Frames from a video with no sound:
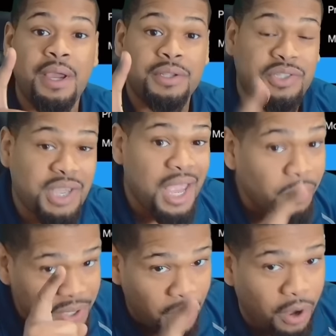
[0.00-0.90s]

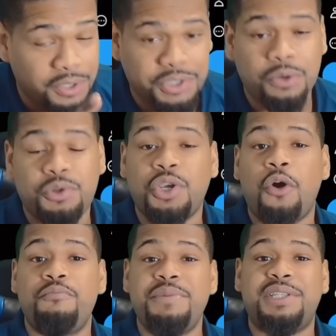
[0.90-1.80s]
Jerry also
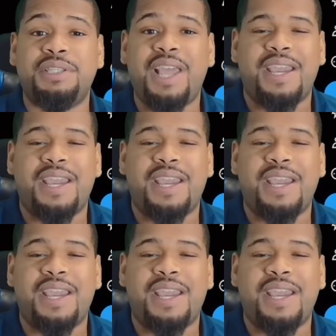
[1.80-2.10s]
showed me today,